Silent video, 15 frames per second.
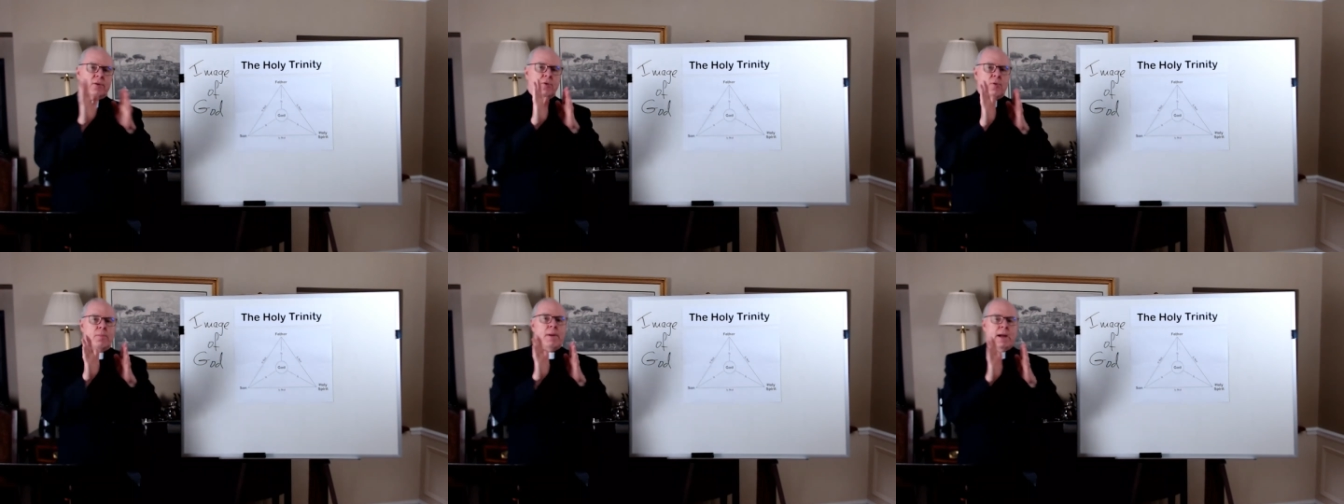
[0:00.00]

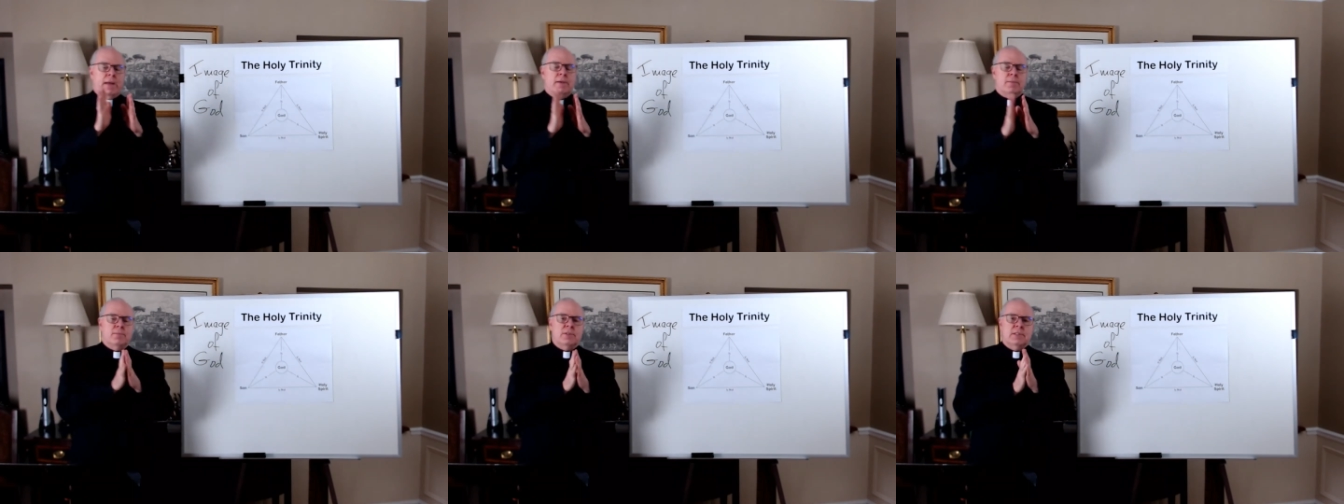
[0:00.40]
all by
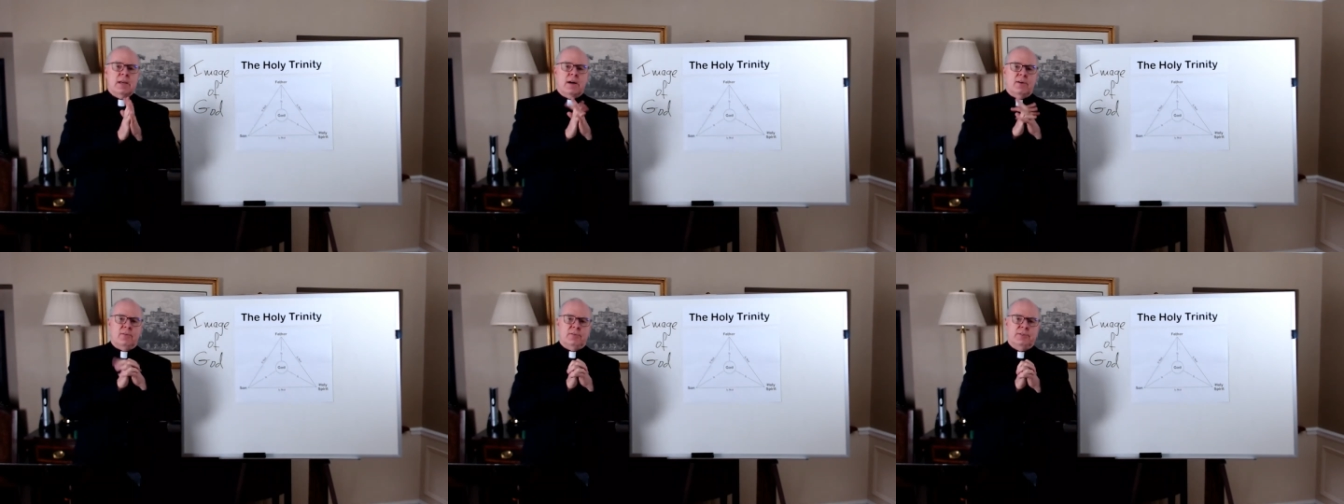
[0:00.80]

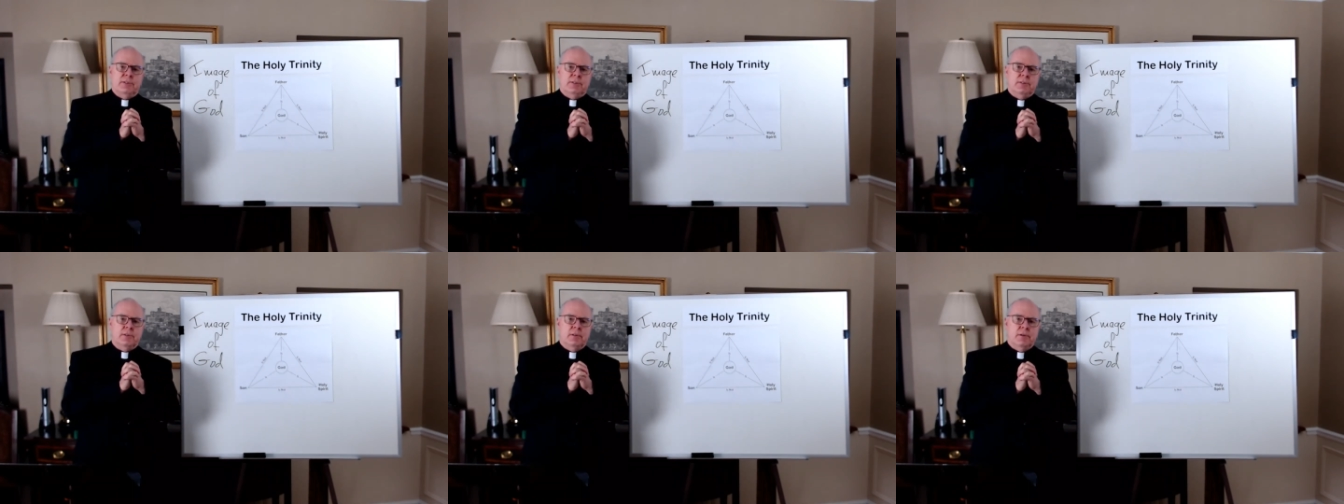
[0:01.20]

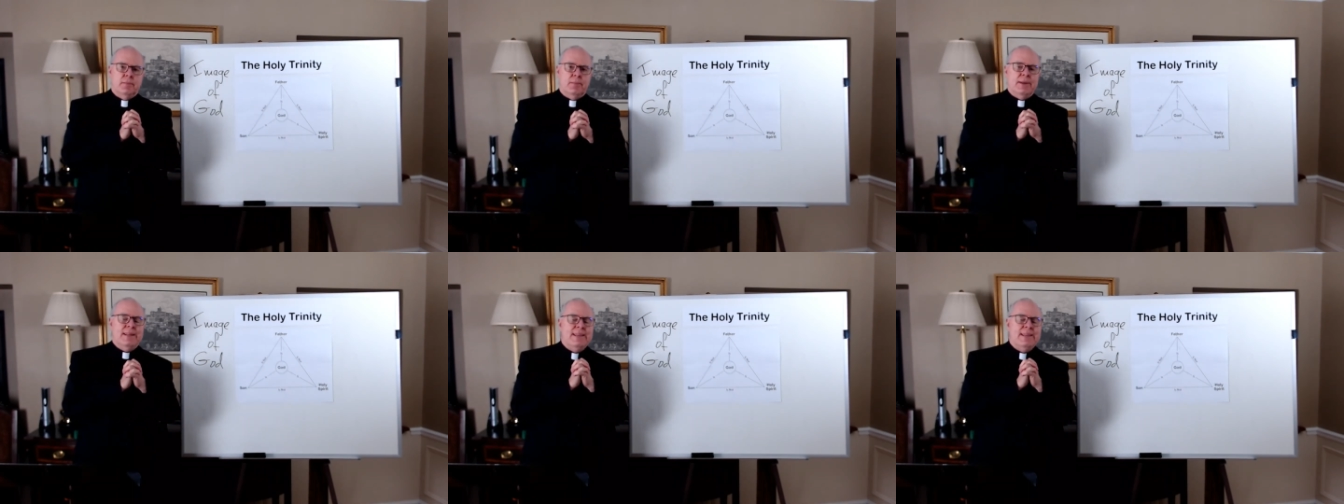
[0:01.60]
himself, but